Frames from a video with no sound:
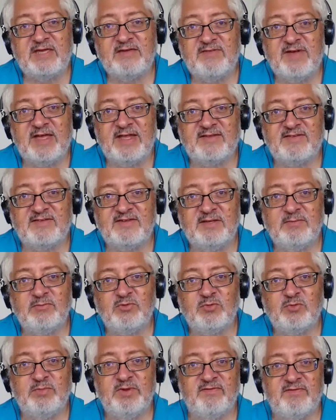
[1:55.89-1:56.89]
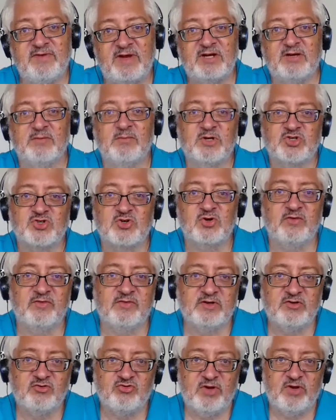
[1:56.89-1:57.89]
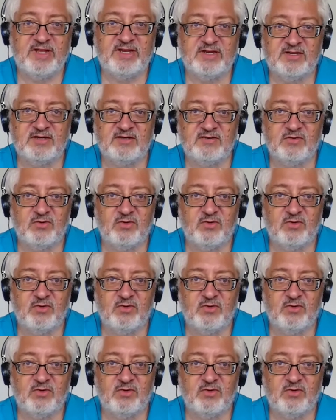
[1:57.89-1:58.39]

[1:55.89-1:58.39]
events seem to be very much concentrated